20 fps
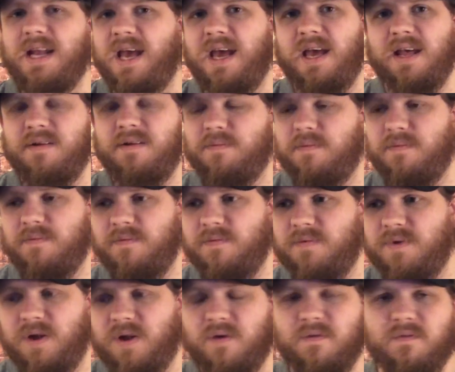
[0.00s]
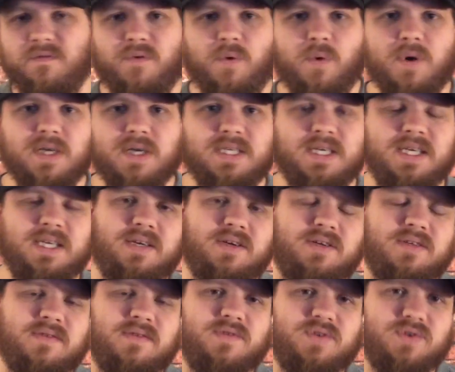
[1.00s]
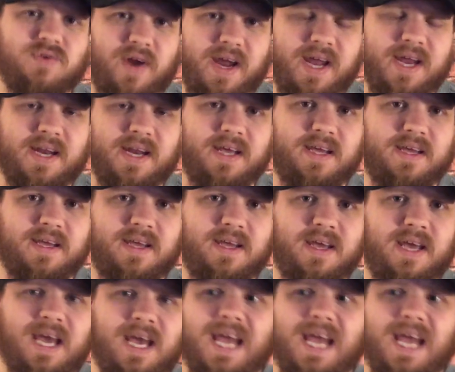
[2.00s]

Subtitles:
had, 14 years of training.